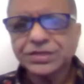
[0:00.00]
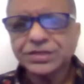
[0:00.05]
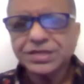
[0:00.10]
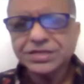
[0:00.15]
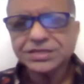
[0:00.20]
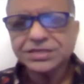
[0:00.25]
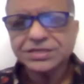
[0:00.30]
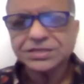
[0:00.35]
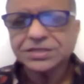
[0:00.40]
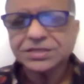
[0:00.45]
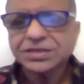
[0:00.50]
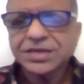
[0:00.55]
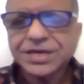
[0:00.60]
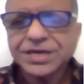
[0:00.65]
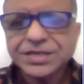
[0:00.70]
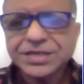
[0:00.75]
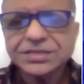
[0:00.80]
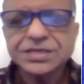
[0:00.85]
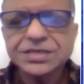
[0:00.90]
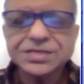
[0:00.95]
with this,
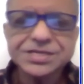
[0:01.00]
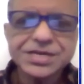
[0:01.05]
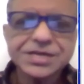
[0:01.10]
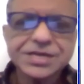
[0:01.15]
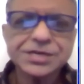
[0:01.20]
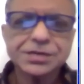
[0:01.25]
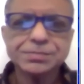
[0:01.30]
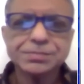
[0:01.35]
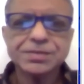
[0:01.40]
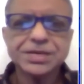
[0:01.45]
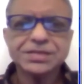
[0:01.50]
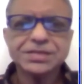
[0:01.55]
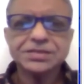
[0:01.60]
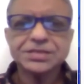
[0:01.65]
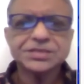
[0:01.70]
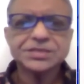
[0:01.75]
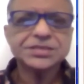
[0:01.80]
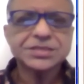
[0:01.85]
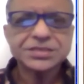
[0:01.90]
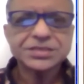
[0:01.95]
ladies and
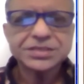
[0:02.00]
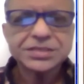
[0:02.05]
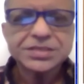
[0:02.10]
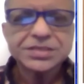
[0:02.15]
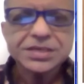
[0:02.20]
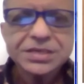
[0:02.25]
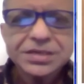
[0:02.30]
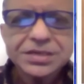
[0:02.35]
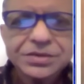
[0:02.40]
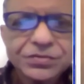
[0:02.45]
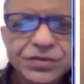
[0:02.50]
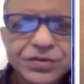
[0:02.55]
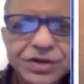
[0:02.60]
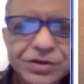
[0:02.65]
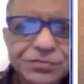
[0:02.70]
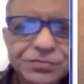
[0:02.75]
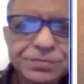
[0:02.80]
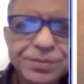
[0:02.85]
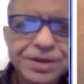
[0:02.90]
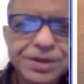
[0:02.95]
gentlemen. This is
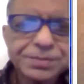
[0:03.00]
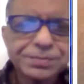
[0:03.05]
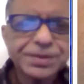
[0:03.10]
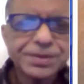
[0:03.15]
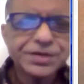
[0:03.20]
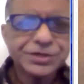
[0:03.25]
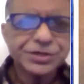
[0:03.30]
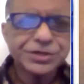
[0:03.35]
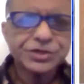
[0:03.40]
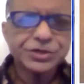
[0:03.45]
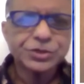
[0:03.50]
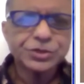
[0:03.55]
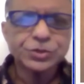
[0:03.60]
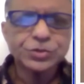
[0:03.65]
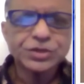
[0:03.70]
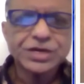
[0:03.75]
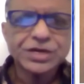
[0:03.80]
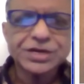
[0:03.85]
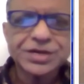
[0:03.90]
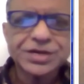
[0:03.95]
one of my patients
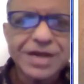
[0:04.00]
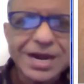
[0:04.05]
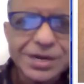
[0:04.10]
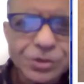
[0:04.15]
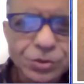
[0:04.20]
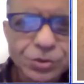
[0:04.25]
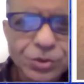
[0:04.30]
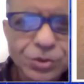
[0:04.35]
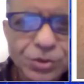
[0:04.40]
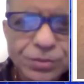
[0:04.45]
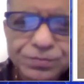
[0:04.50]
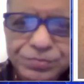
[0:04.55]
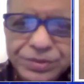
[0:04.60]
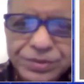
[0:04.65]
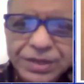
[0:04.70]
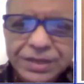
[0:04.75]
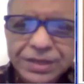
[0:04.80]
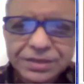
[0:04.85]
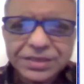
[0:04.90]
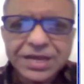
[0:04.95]
showed a tattoo
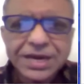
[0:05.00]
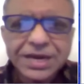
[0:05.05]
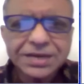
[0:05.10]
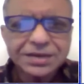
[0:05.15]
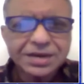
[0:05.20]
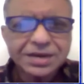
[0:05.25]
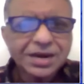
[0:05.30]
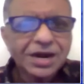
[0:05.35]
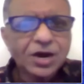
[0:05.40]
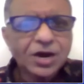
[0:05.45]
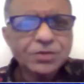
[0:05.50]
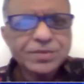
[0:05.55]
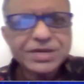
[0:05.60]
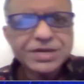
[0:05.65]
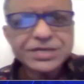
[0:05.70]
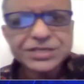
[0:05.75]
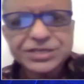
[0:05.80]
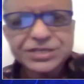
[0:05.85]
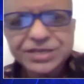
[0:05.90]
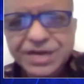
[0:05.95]
that how
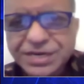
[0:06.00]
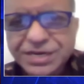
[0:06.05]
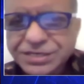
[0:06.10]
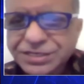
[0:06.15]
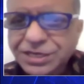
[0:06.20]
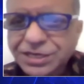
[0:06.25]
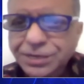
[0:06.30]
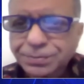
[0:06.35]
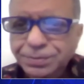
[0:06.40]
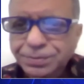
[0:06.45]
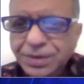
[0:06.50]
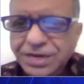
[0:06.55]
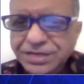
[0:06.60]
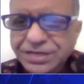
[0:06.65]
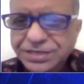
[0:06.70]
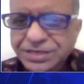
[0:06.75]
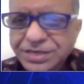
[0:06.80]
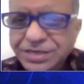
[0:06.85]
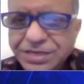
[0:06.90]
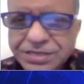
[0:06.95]
many stents are
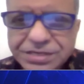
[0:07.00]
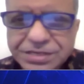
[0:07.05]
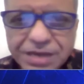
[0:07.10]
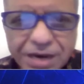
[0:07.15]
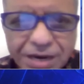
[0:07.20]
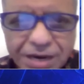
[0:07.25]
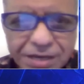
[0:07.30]
placed in his